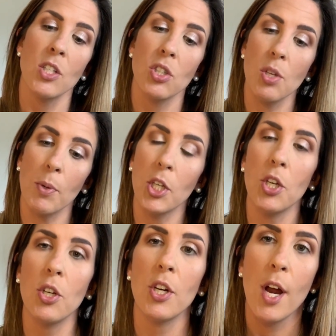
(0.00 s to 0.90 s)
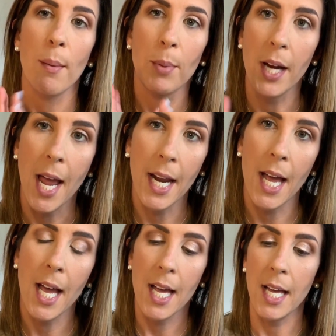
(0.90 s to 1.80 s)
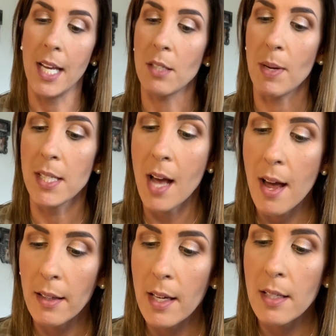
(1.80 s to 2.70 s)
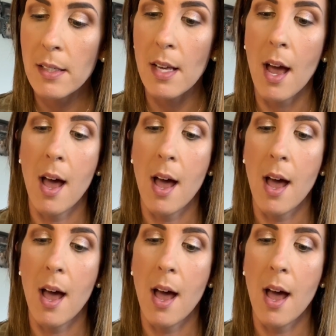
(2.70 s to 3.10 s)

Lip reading: Super cute. Brianna is my stylist.